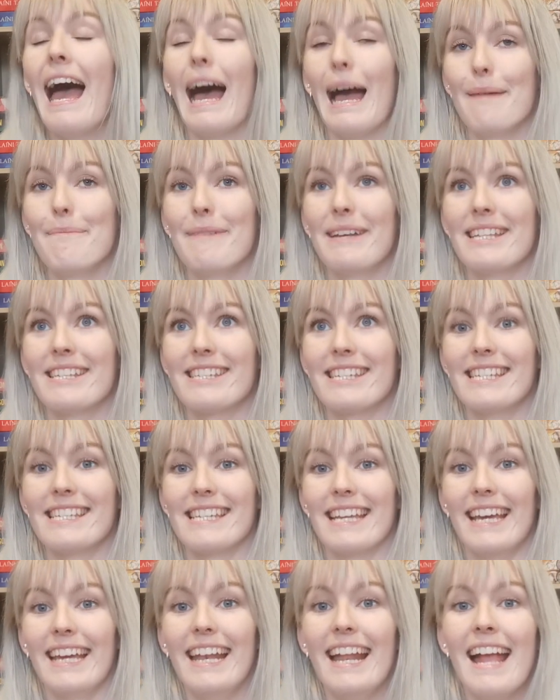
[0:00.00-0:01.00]
I
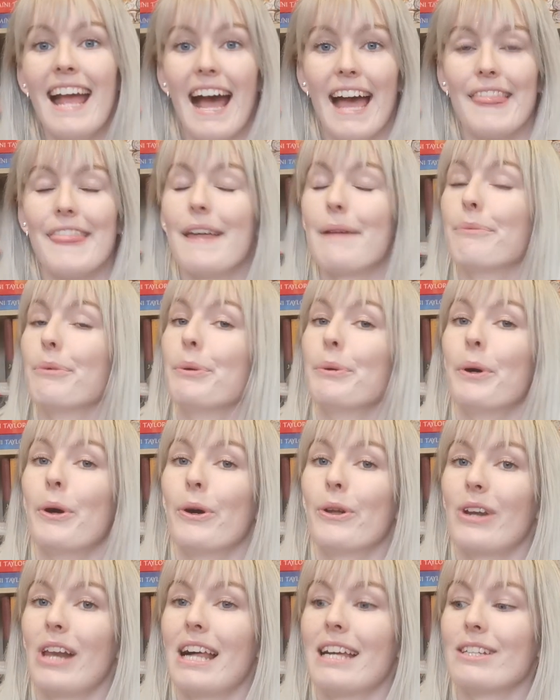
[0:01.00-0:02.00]
mentioned it, and then we were
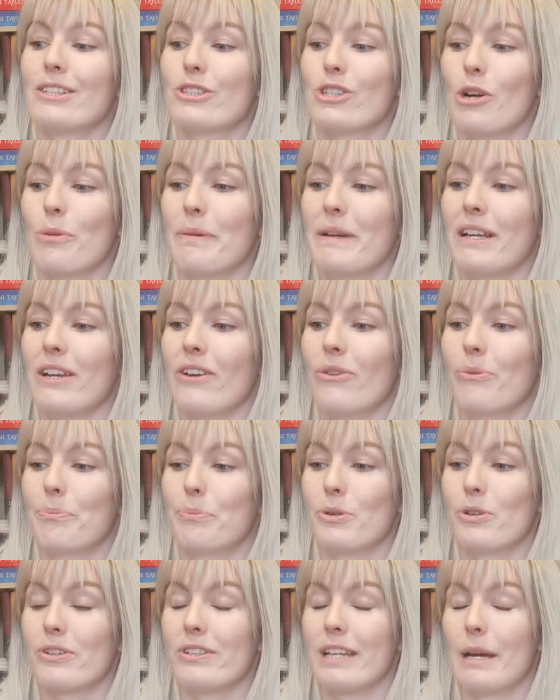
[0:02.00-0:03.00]
online shopping on
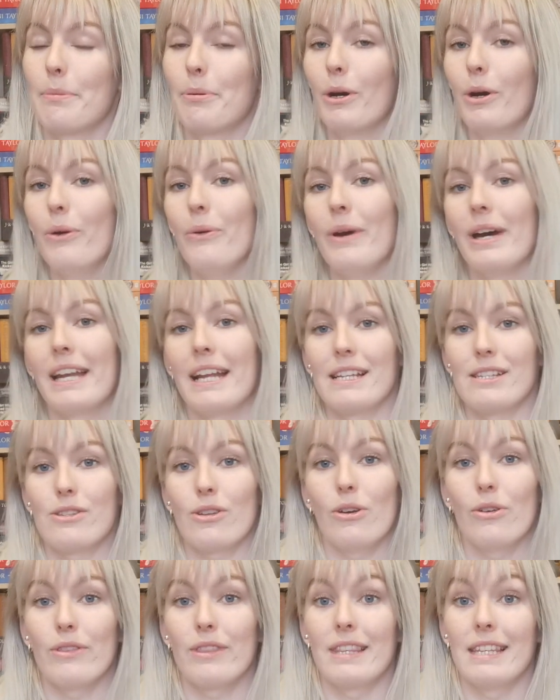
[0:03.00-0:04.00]
Book Depot and I
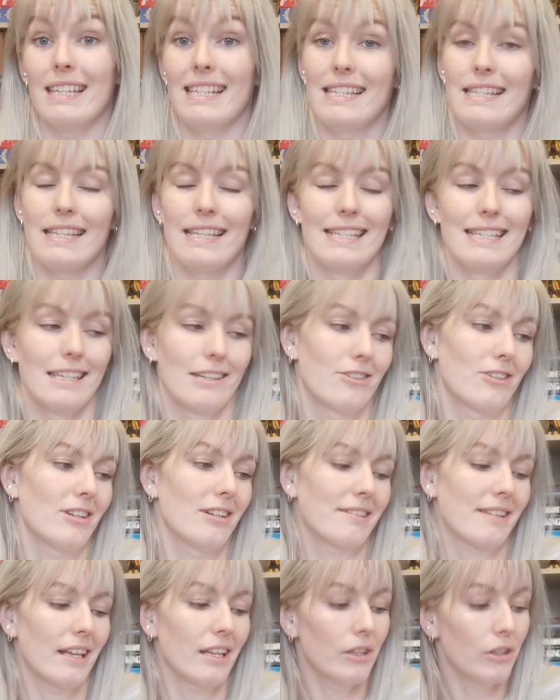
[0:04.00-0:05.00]
saw this edition.
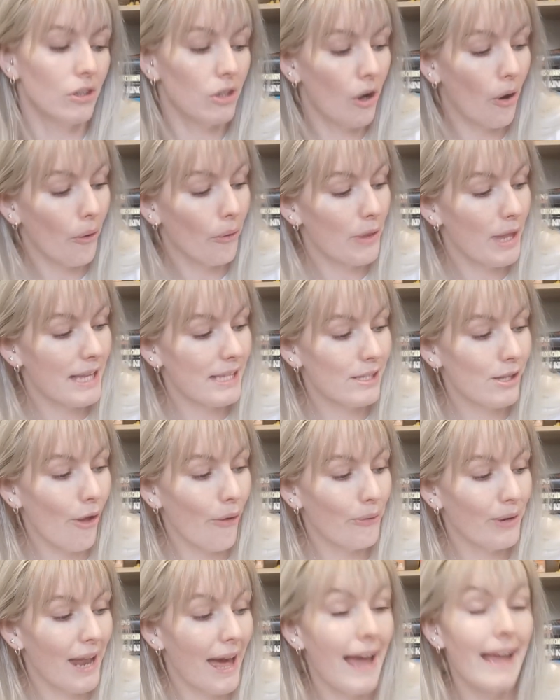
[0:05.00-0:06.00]
I was like, yo, that's
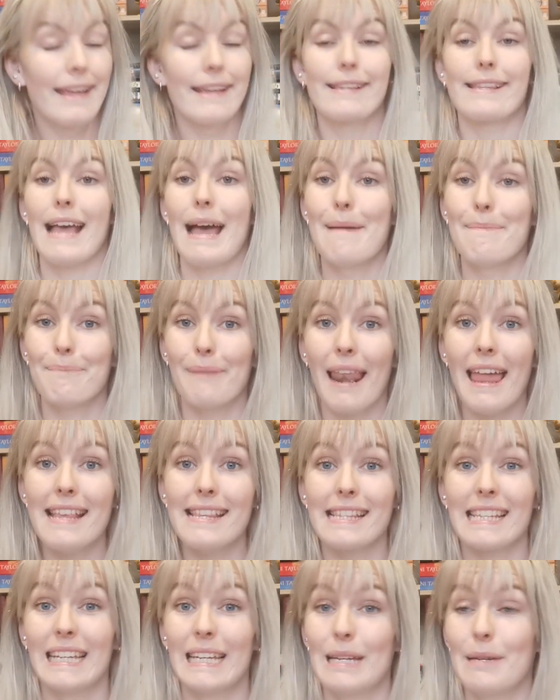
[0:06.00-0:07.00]
so nice. And
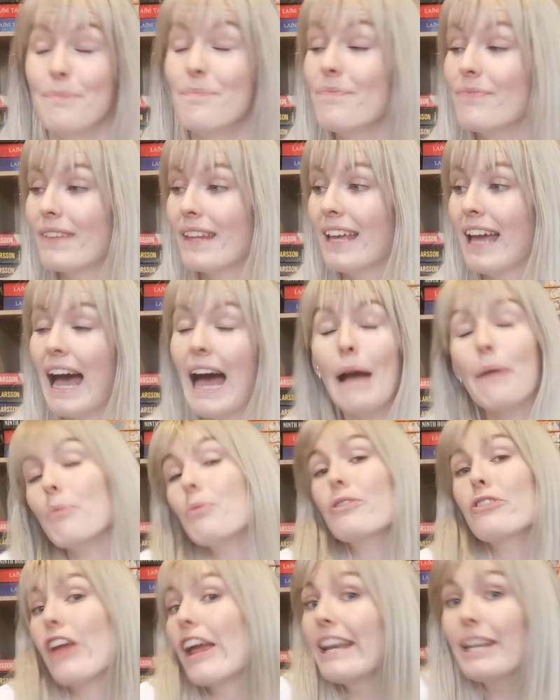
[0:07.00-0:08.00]
bless him,
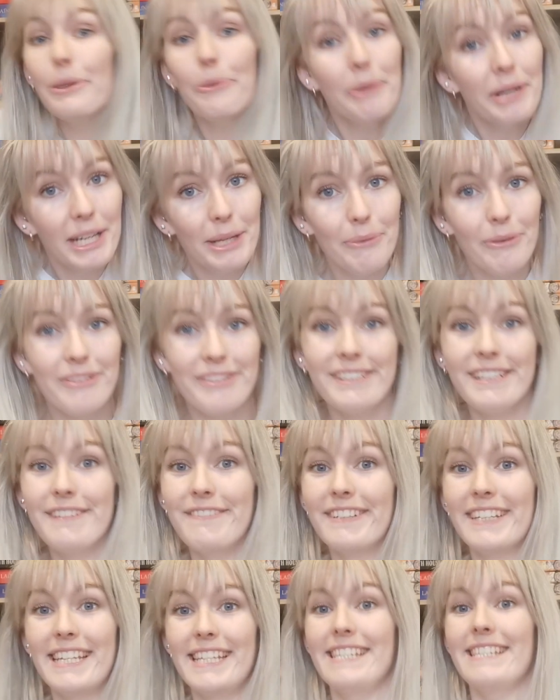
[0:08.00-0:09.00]
I genuinely wasn't
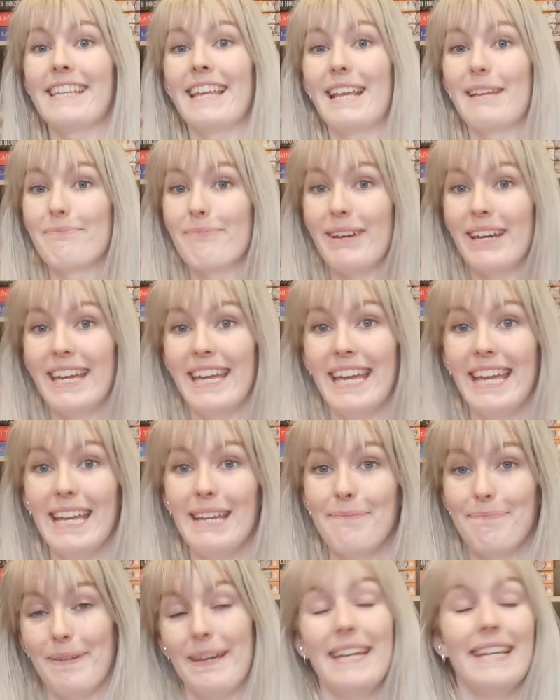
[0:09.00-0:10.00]
even hinting, but
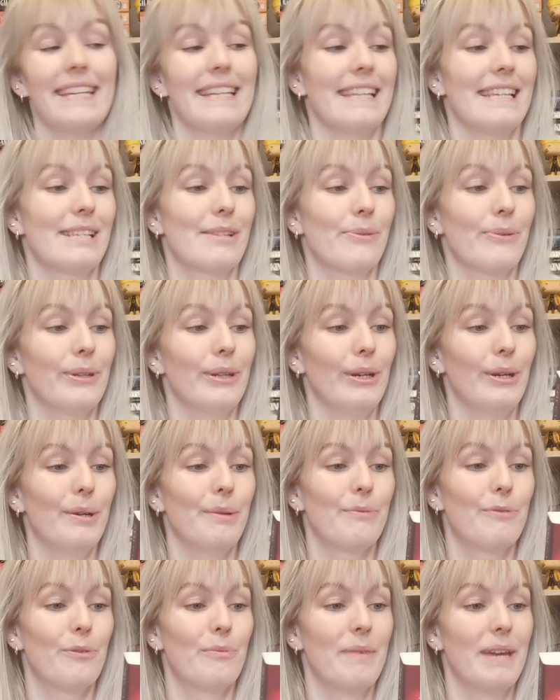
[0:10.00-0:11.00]
he picked this one
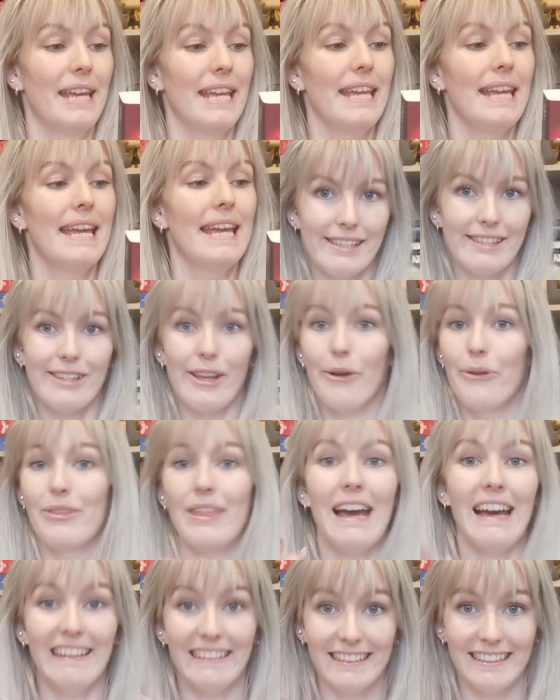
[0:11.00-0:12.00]
up for me, so
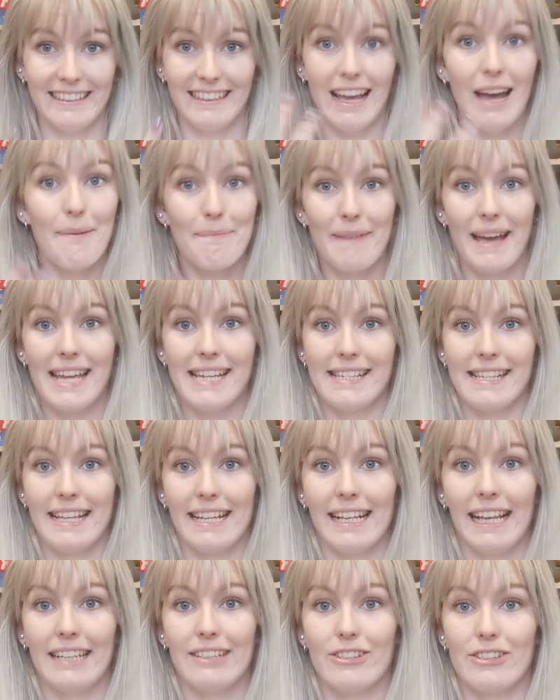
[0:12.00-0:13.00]
that's
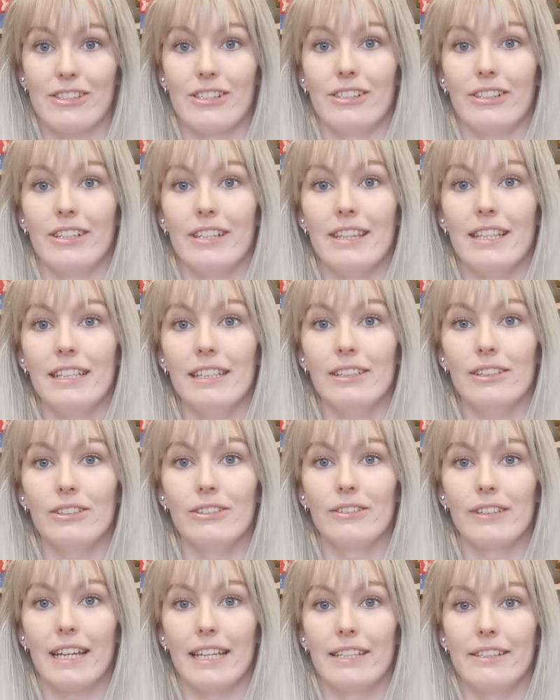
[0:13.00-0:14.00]
amazing. Like, just look at the
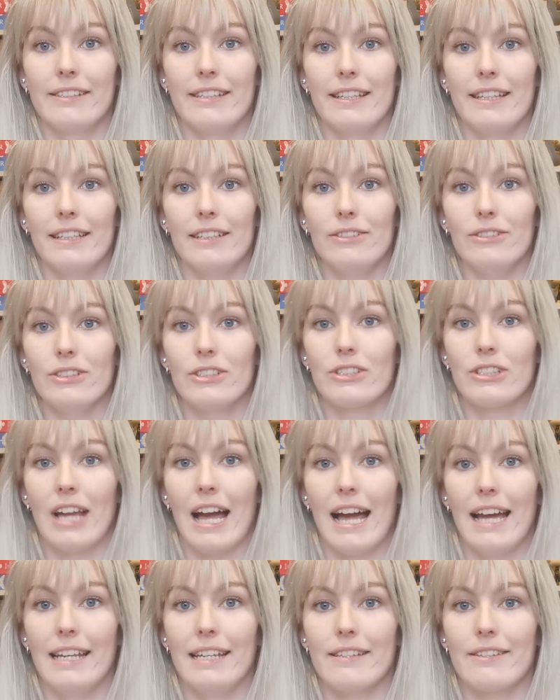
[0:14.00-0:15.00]
little, can you see the little
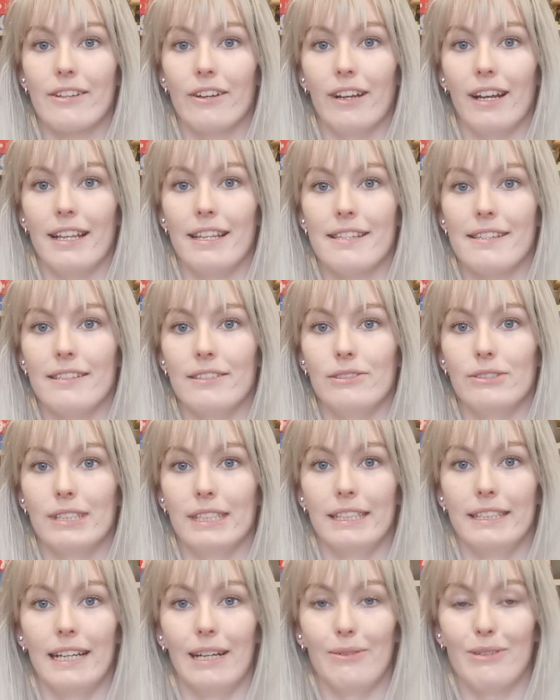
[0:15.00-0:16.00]
shine? It's got like this little
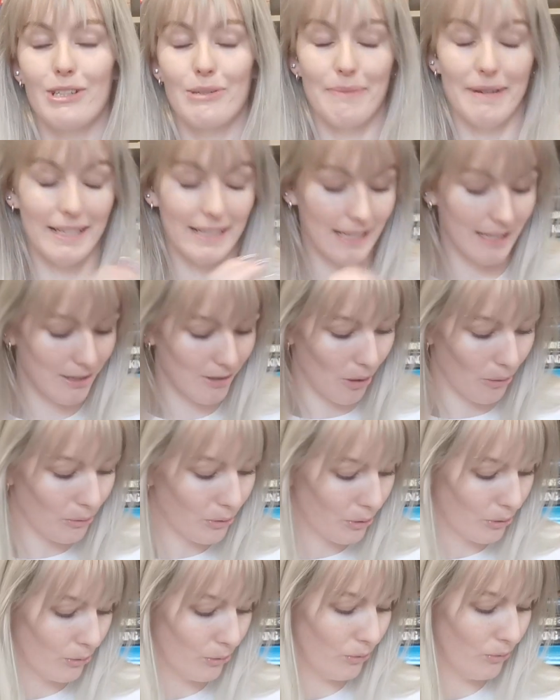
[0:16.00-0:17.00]
detail which makes it so
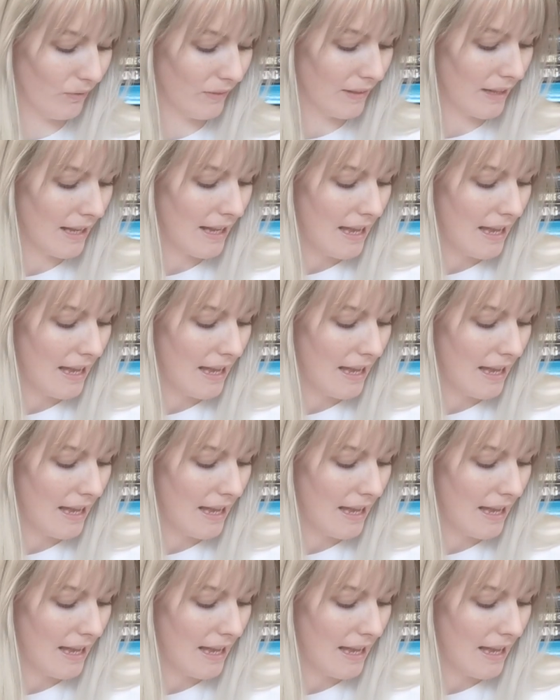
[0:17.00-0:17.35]
cool.